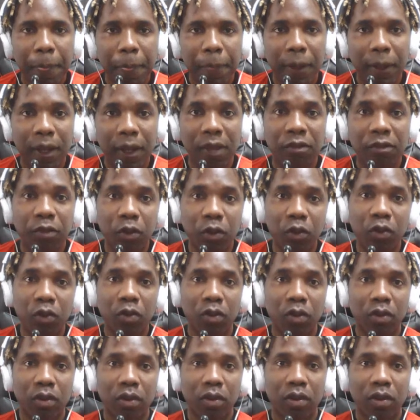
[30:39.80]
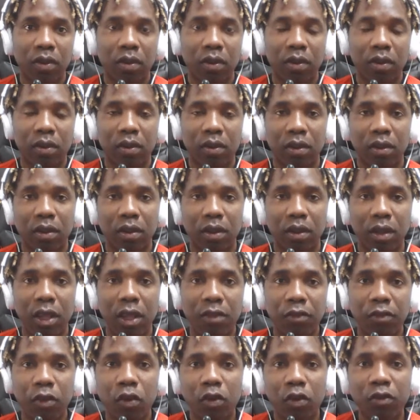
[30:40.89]
And if you
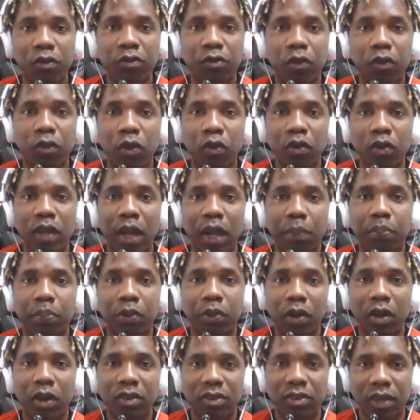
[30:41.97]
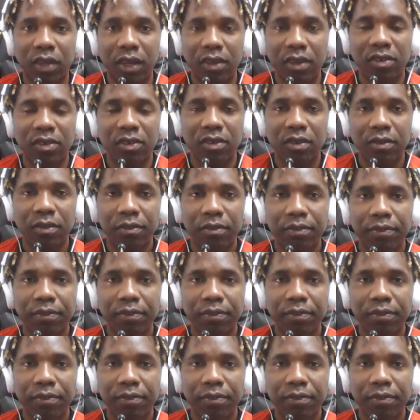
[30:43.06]
don't follow that process